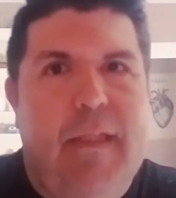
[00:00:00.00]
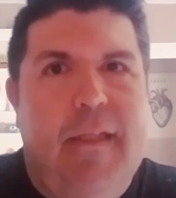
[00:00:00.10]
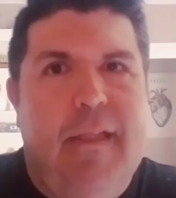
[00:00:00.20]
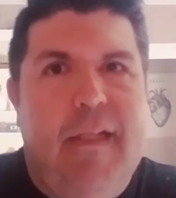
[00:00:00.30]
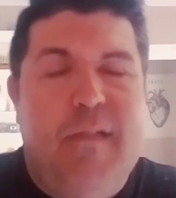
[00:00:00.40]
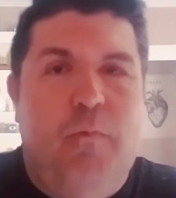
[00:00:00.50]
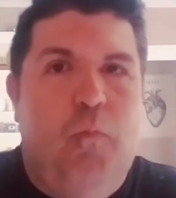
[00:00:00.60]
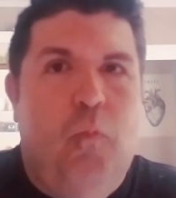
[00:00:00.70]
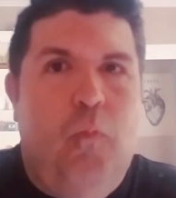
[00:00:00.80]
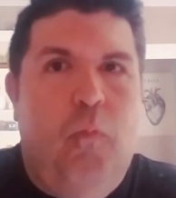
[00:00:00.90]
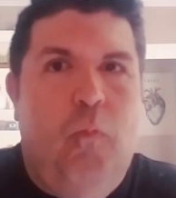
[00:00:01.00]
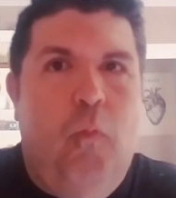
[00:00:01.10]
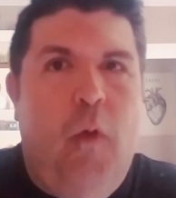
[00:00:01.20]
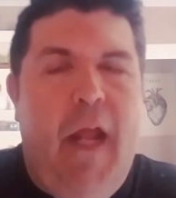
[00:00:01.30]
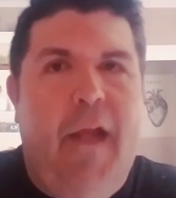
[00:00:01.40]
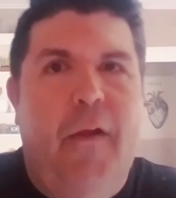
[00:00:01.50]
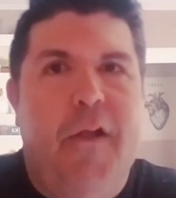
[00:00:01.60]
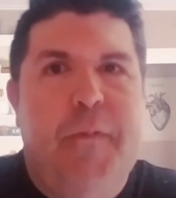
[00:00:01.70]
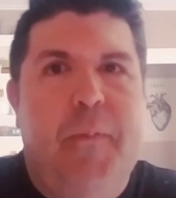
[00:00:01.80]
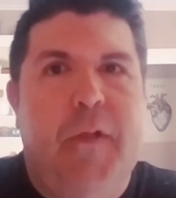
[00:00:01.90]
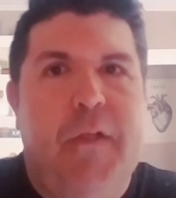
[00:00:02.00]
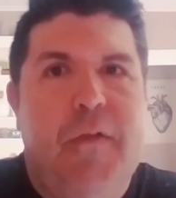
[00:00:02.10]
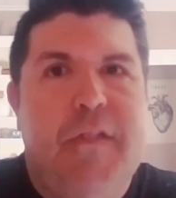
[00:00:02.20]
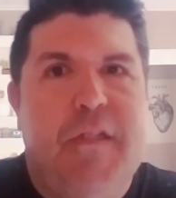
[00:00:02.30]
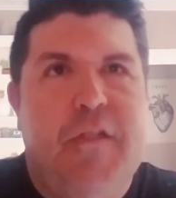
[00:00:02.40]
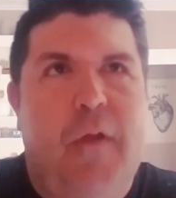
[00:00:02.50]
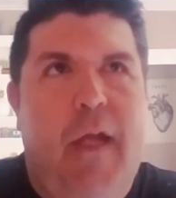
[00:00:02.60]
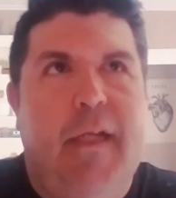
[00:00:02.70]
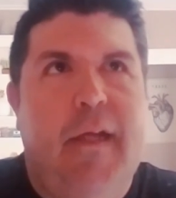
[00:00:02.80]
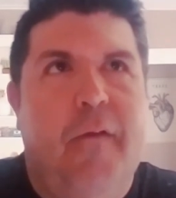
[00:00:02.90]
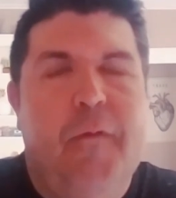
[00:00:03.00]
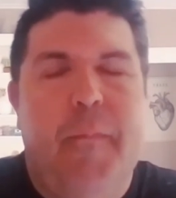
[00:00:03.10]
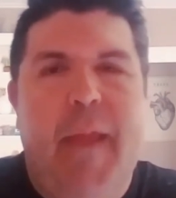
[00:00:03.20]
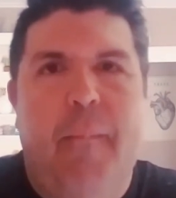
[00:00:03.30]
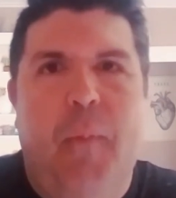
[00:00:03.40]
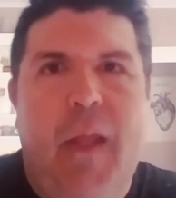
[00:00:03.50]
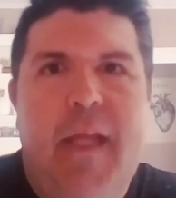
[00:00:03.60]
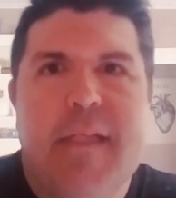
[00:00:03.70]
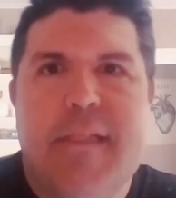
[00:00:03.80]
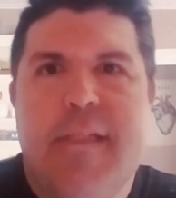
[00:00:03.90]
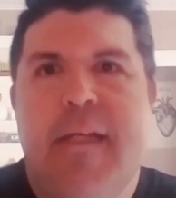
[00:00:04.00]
that's what I encourage people to do, is just try to come from that place.